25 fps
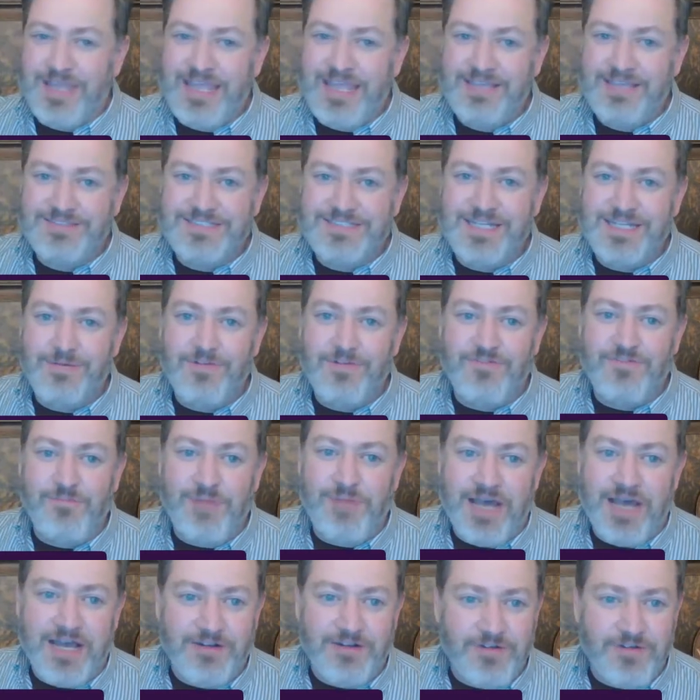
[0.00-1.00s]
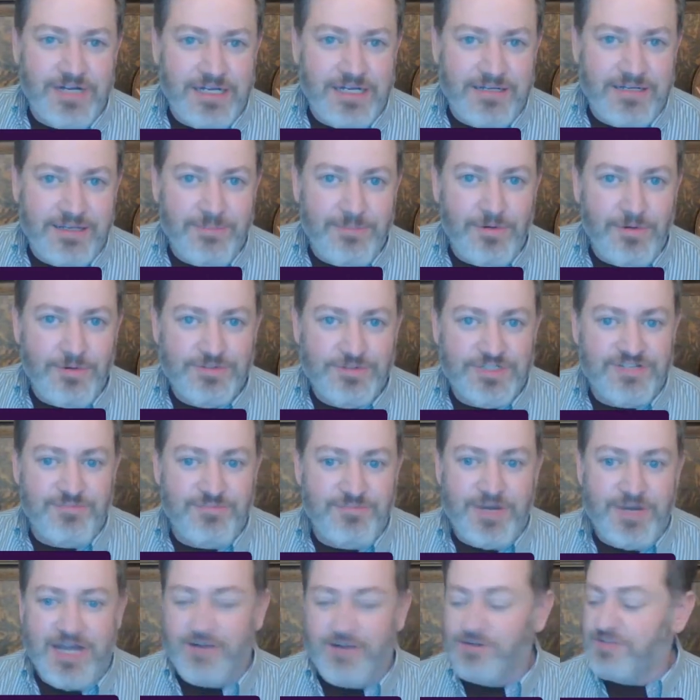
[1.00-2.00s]
can't stay away from pottery. I'm always
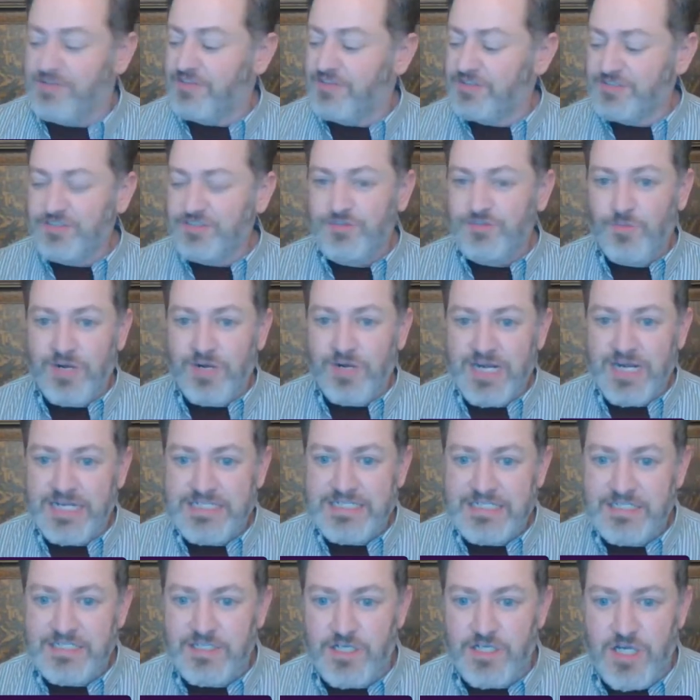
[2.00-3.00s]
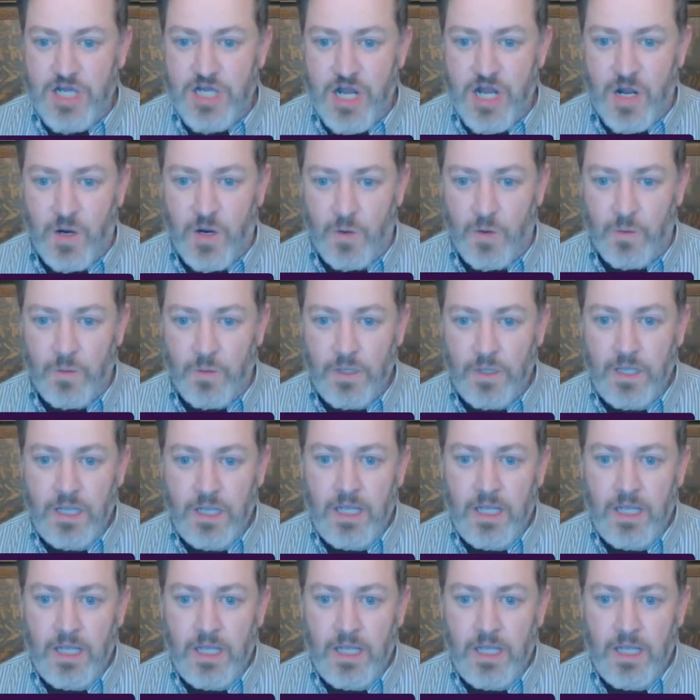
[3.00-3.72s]
going to pottery. This is one I didn't know.